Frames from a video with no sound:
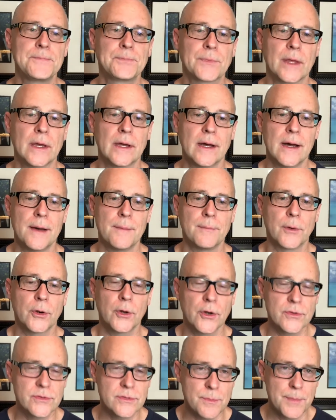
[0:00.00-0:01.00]

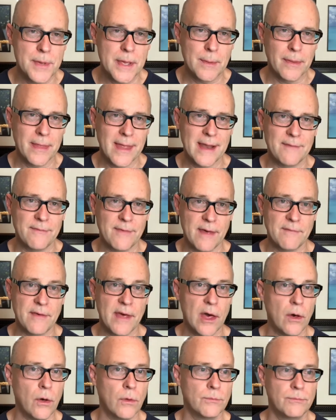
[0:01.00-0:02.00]
hurt some people that have
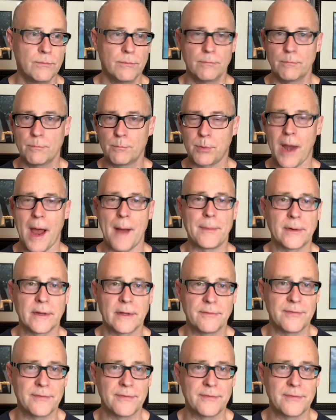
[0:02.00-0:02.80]
held property,